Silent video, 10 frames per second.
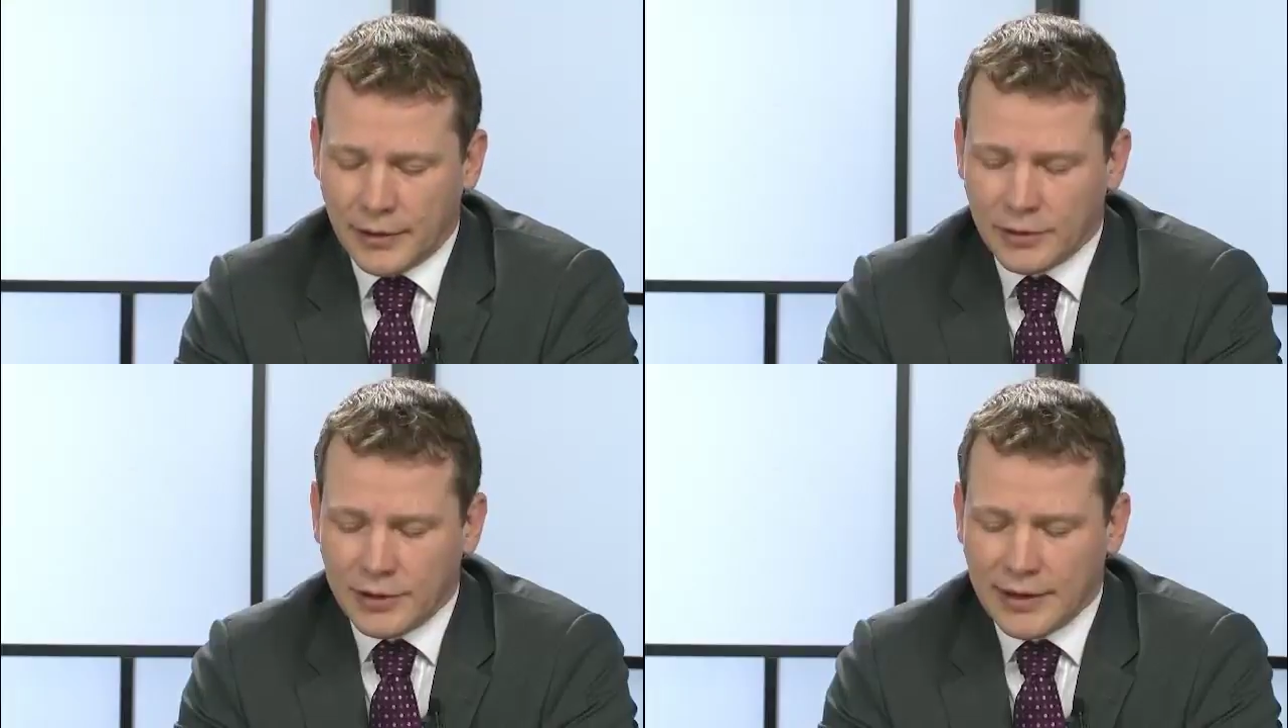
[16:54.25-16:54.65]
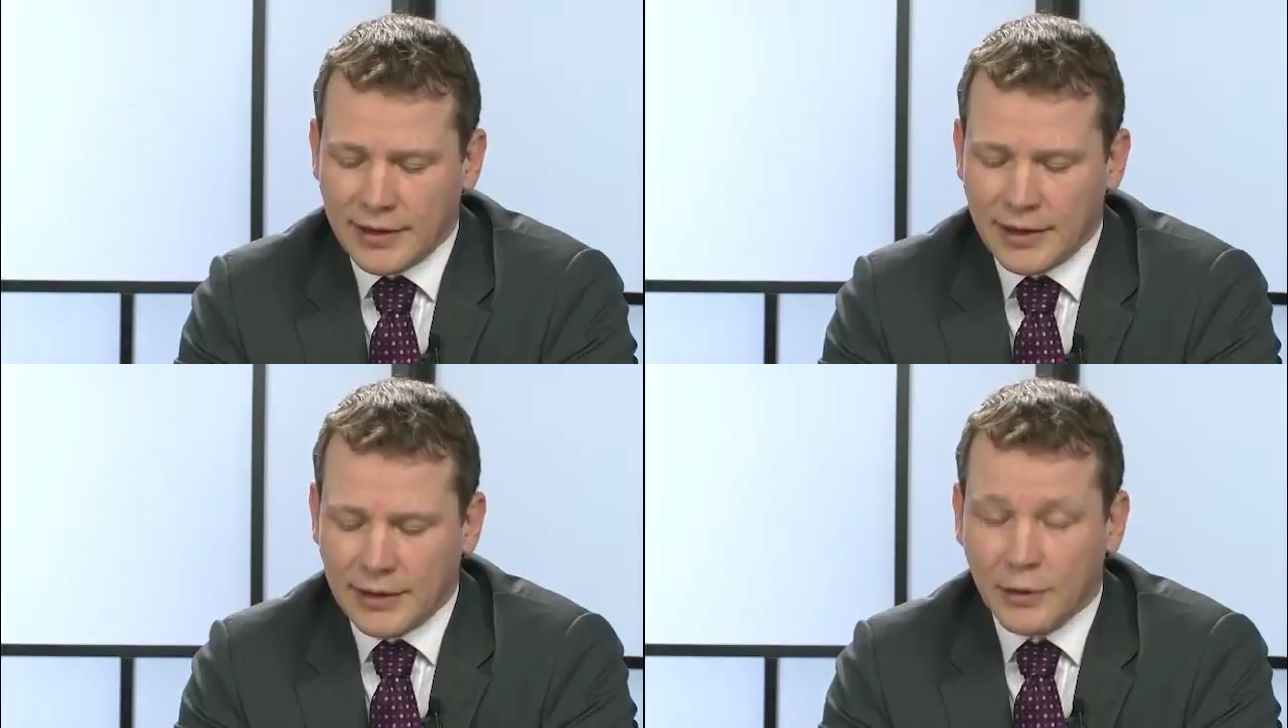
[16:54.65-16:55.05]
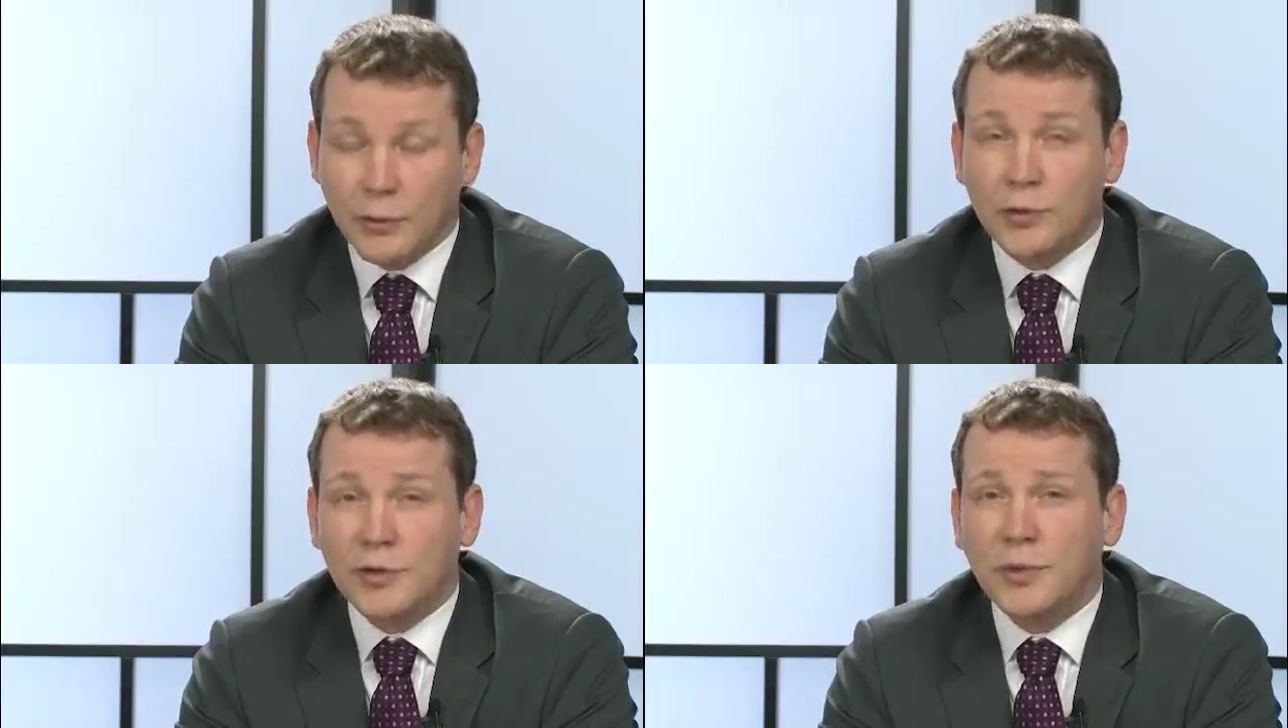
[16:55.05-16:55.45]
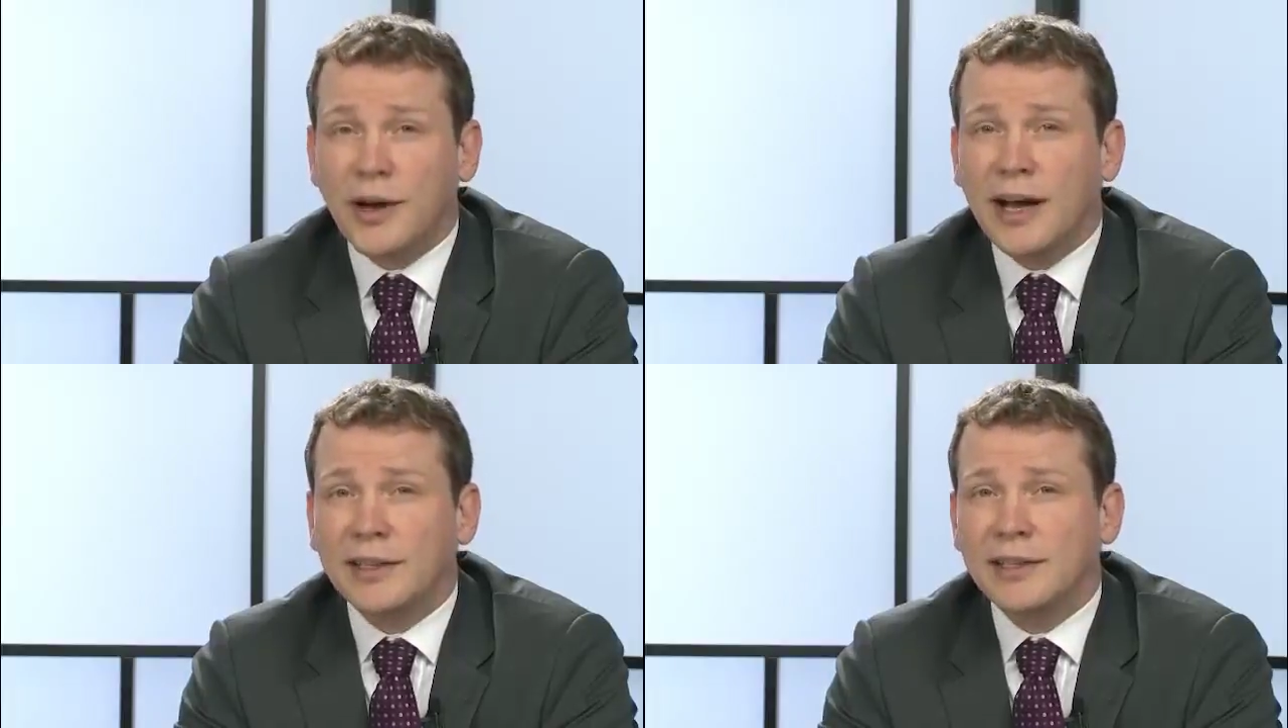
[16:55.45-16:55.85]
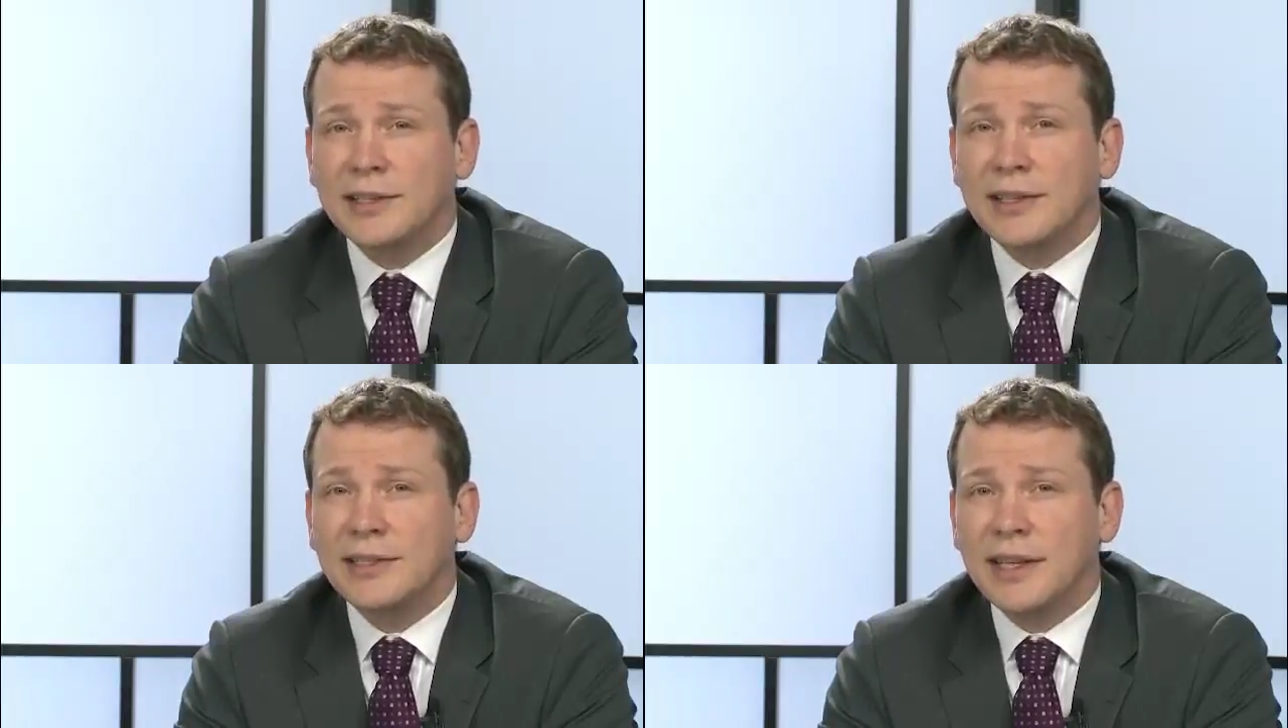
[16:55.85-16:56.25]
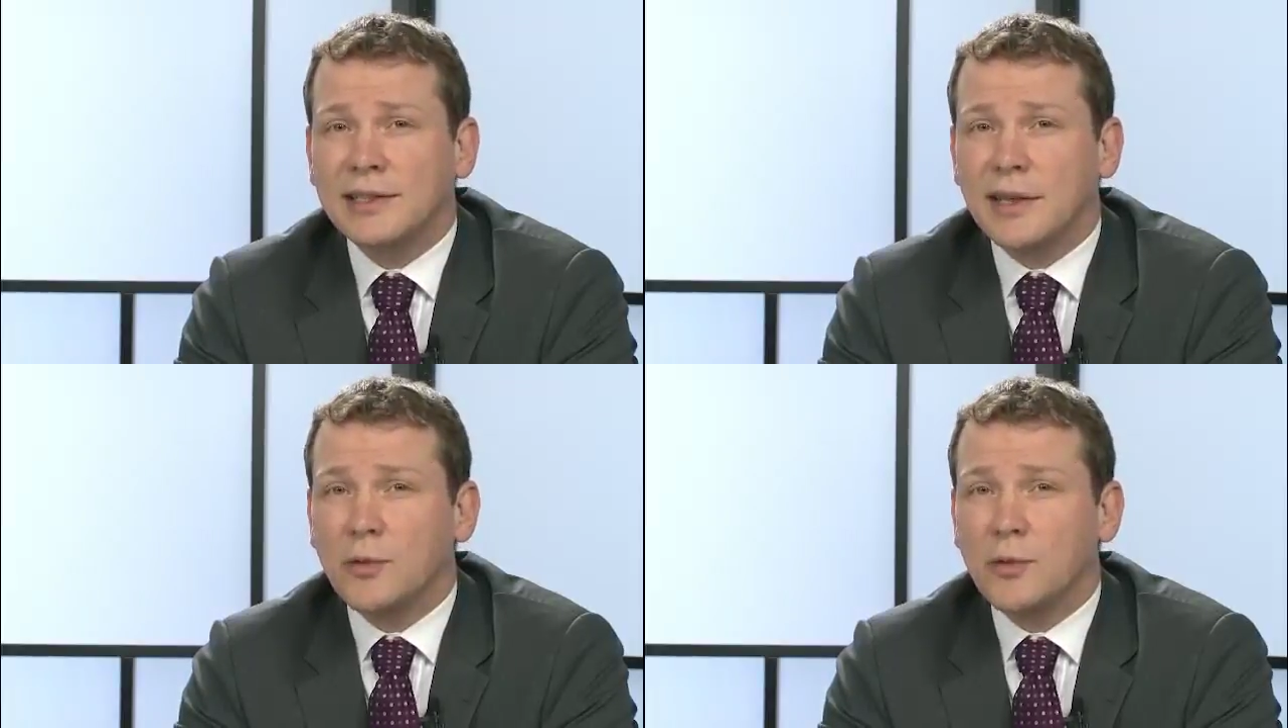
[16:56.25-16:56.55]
There's nothing in the rules of practice that sets